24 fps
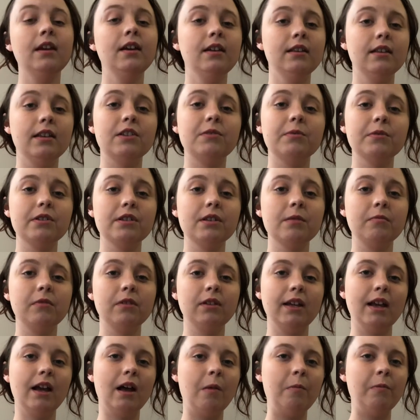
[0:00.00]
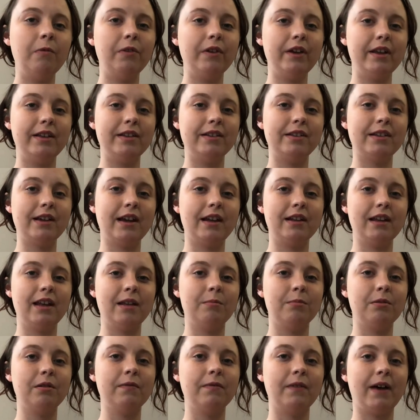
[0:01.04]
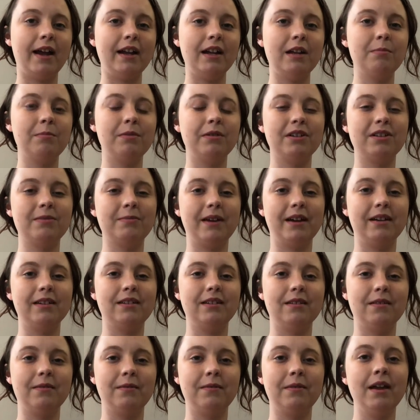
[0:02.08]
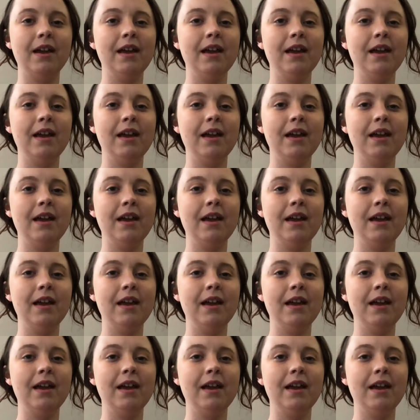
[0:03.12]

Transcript: This was some really helpful insight and provided perspective